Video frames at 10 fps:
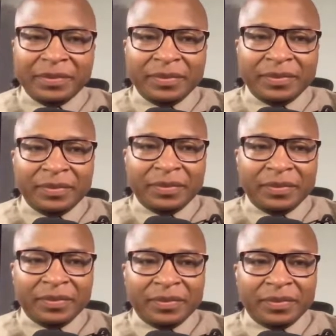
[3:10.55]
Good
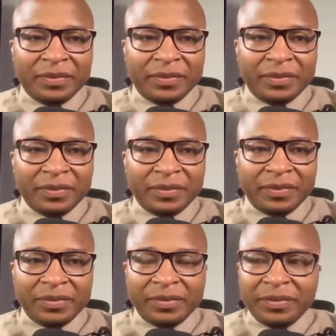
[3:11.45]
morning, Pastor, God
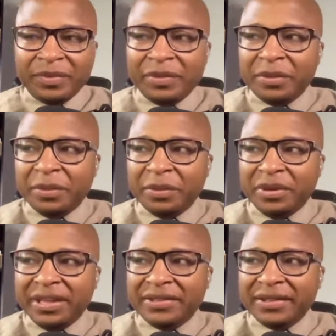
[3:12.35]
bless you.
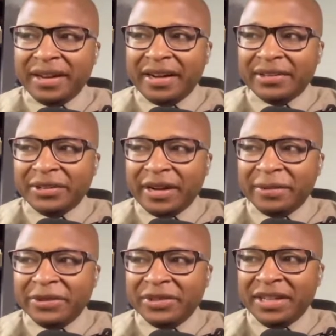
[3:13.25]
Praise God, sir. I
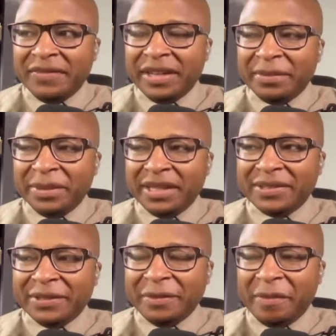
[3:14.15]
received that
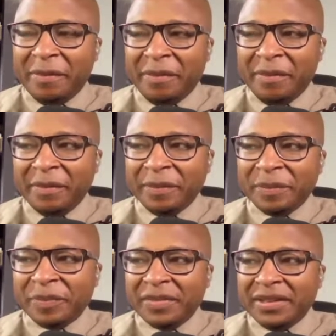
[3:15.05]
blessing.
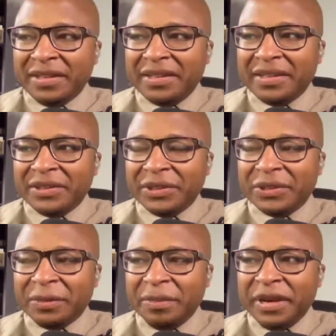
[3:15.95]
Uh,
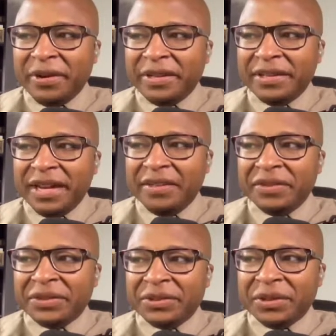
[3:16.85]
Sister Mary
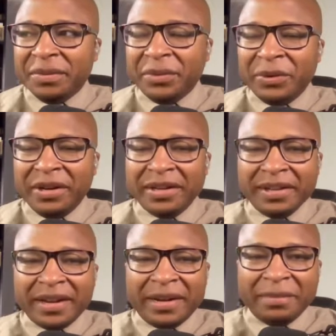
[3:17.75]
Davis, good morning,
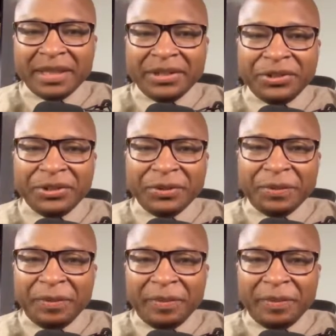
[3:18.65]
and God bless you.